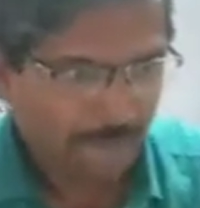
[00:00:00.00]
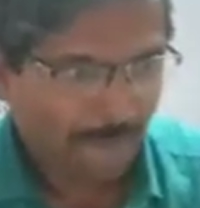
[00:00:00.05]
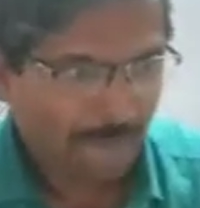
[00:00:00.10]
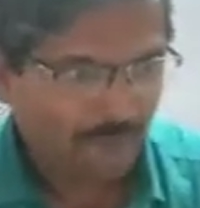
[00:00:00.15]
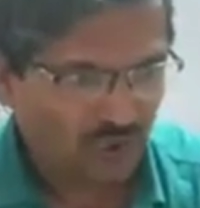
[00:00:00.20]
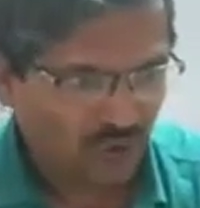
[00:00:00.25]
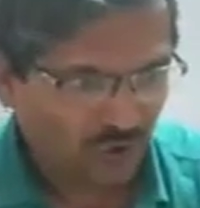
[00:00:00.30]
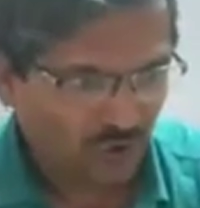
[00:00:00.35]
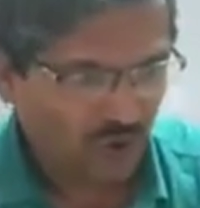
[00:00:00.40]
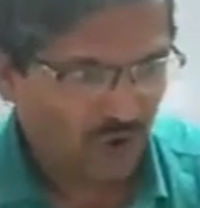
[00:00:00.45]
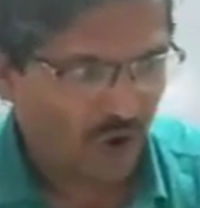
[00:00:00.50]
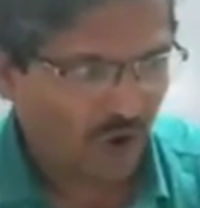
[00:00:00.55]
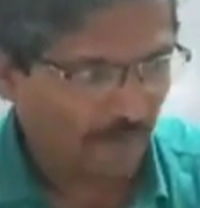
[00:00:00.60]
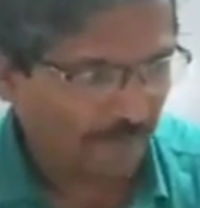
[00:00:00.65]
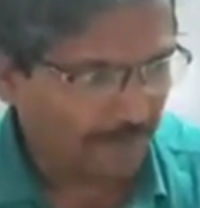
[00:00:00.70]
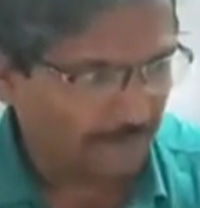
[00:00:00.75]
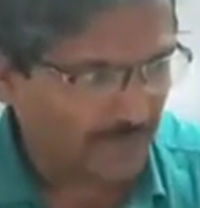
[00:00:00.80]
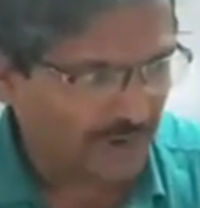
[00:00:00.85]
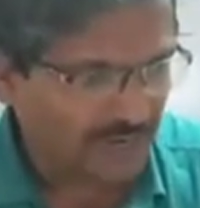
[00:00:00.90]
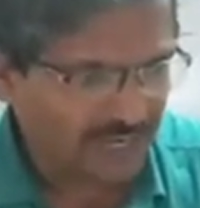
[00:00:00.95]
Flow
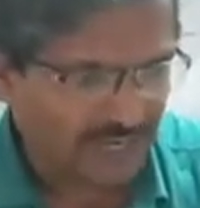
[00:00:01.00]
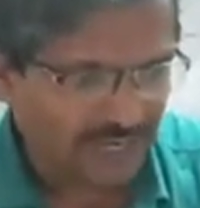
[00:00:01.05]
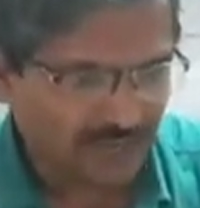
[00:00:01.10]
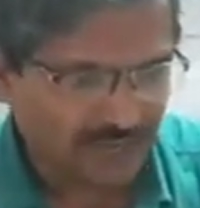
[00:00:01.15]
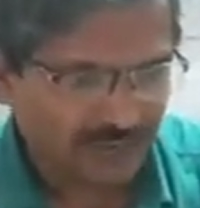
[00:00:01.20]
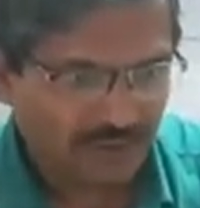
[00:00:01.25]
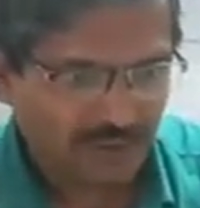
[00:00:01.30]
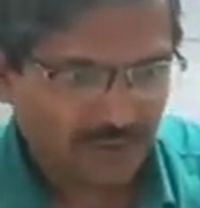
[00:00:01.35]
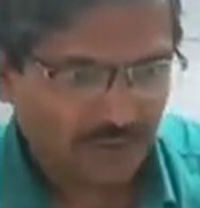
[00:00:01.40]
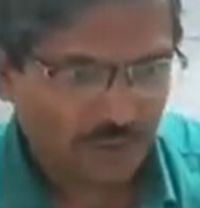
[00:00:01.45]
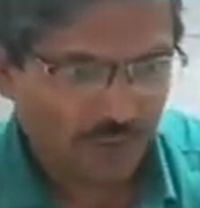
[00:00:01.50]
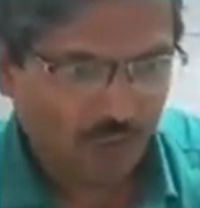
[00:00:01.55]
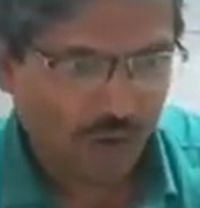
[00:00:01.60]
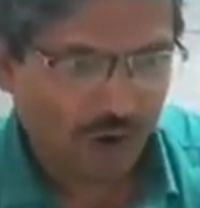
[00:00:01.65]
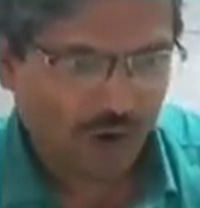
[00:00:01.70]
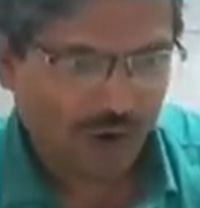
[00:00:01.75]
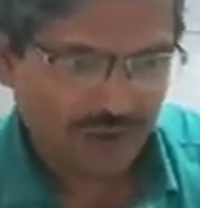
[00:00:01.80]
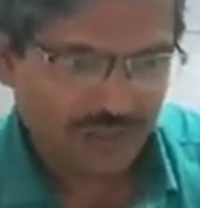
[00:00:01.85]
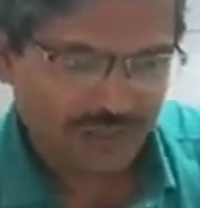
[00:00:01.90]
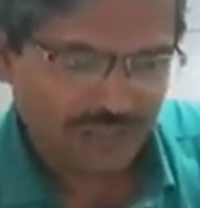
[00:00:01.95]
of money
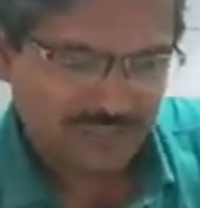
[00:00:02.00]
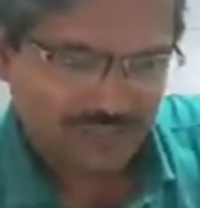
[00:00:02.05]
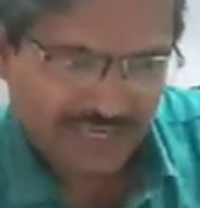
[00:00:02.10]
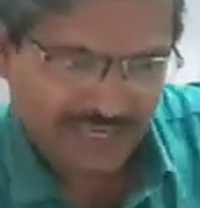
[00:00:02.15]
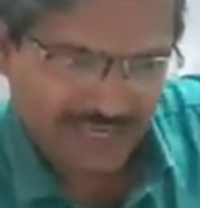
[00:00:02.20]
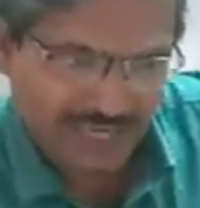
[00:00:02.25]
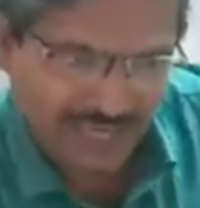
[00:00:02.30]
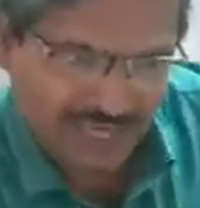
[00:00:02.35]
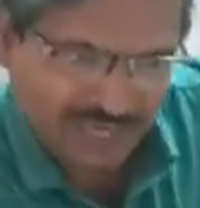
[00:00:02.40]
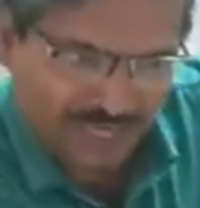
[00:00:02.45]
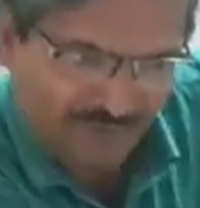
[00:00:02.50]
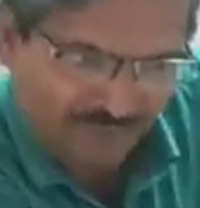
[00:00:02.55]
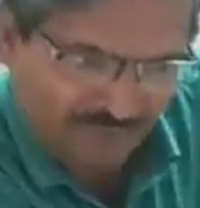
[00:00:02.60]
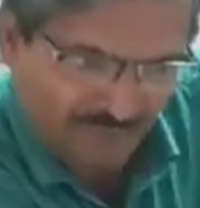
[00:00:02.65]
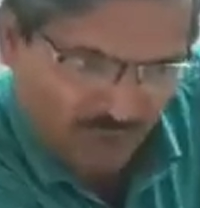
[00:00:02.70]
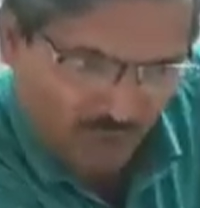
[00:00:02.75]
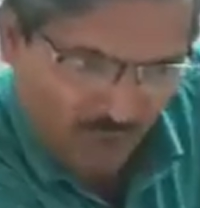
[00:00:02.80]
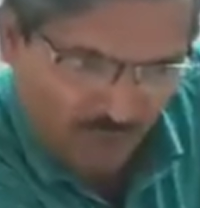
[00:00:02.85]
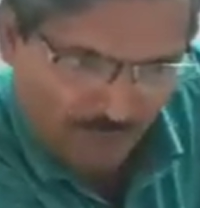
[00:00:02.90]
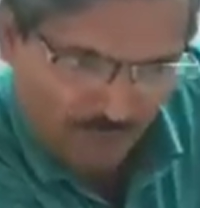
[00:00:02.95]
was really
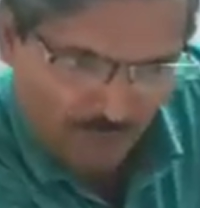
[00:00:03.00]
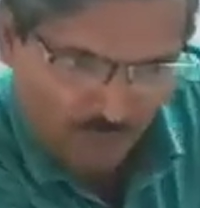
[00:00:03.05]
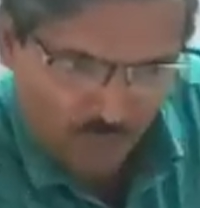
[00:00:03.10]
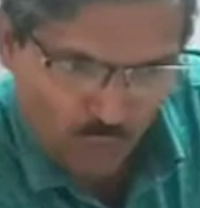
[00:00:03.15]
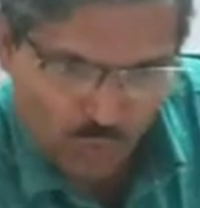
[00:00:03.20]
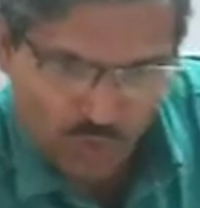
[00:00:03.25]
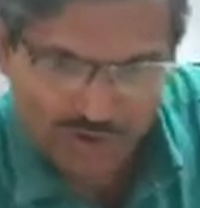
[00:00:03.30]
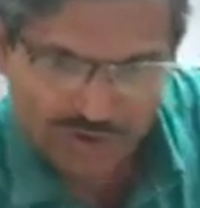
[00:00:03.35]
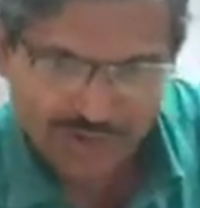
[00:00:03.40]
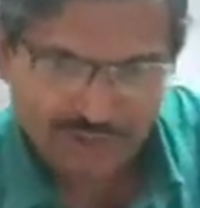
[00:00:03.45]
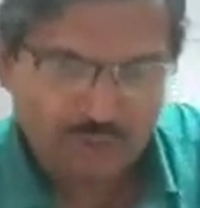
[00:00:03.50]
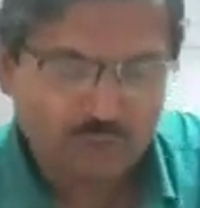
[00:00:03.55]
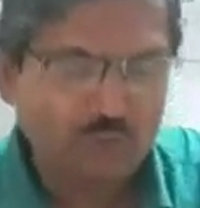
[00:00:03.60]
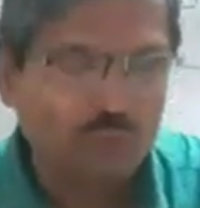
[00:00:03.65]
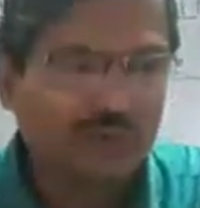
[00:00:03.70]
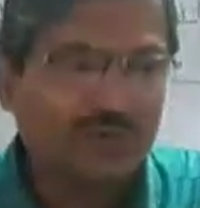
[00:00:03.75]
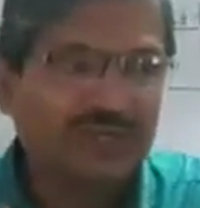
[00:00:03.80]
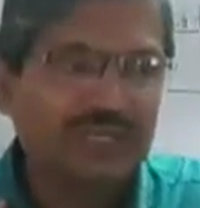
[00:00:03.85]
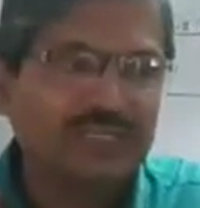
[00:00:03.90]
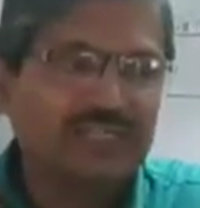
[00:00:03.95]
from poor to
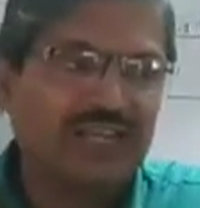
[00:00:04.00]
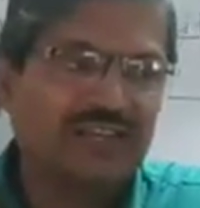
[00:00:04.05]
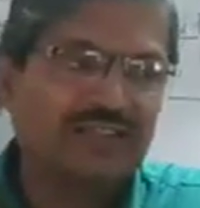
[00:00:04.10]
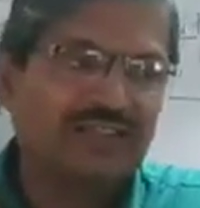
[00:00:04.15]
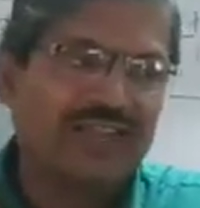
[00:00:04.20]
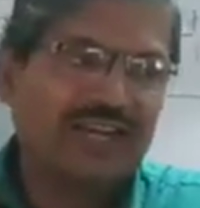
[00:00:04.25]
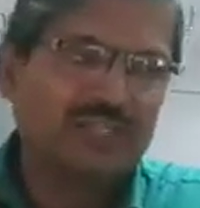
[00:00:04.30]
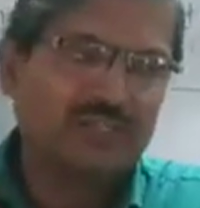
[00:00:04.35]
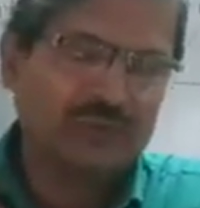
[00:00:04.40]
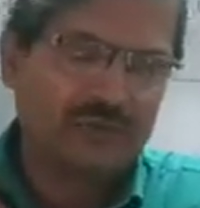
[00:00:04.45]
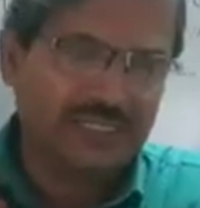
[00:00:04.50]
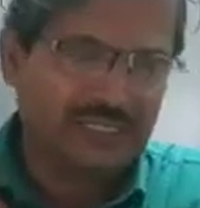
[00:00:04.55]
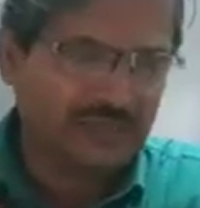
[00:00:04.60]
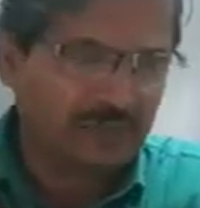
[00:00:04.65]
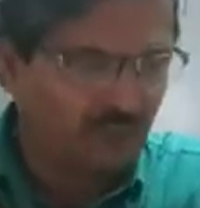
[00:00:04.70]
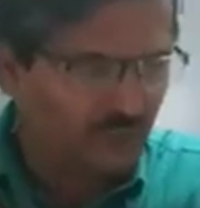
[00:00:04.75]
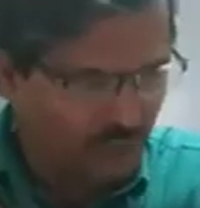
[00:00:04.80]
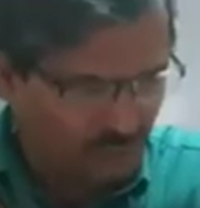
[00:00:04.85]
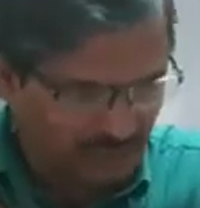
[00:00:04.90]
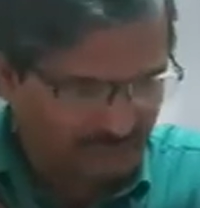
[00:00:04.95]
rich, and that's why
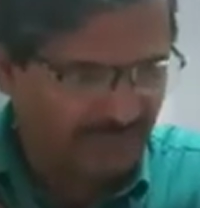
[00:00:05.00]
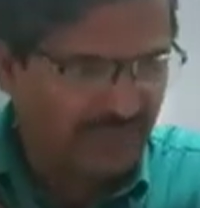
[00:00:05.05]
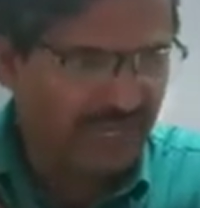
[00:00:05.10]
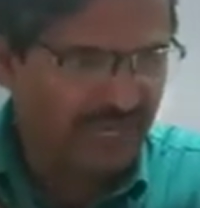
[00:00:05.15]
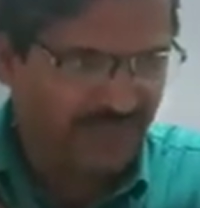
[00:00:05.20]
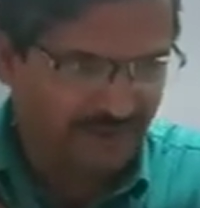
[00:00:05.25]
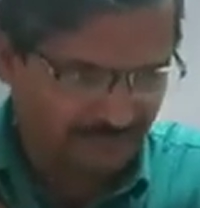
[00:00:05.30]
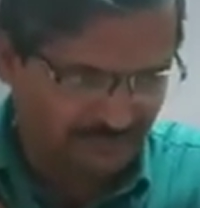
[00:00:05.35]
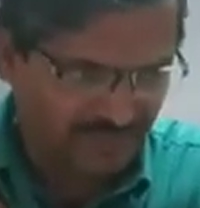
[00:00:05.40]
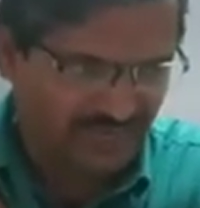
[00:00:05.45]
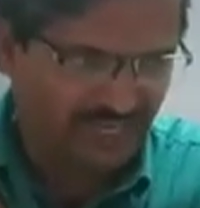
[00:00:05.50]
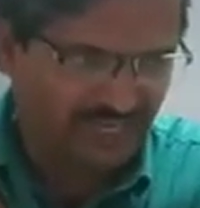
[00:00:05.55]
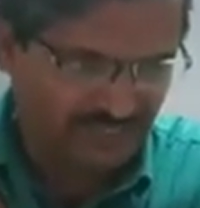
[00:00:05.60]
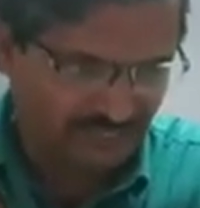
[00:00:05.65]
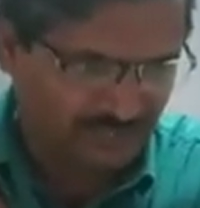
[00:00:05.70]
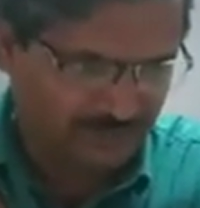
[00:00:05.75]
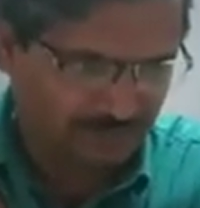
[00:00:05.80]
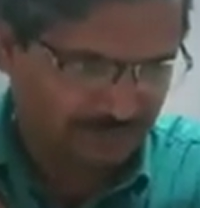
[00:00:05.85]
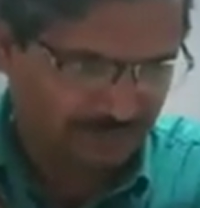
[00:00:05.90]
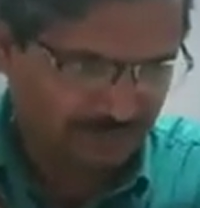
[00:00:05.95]
someone became
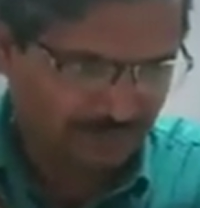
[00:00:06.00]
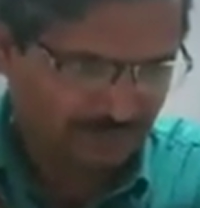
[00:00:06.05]
rich.